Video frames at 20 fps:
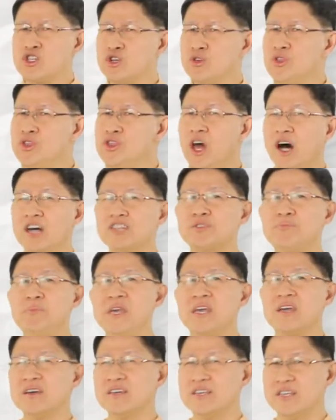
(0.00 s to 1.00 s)
should not
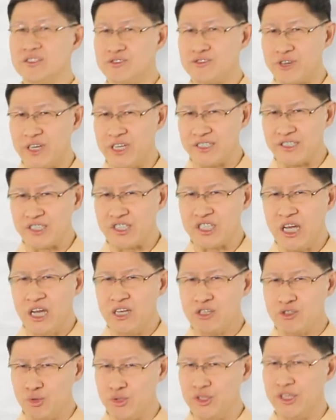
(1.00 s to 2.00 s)
be a hindrance
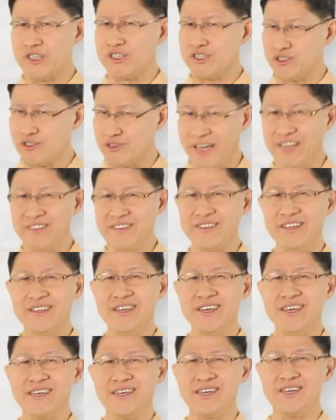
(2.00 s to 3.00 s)
to the
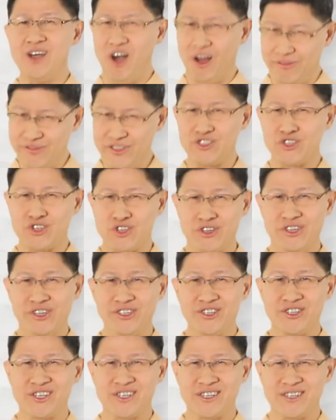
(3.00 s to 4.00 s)
strengthening of the
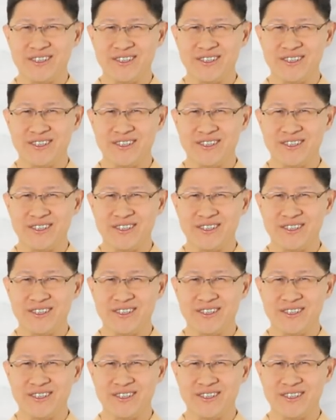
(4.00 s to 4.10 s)
church.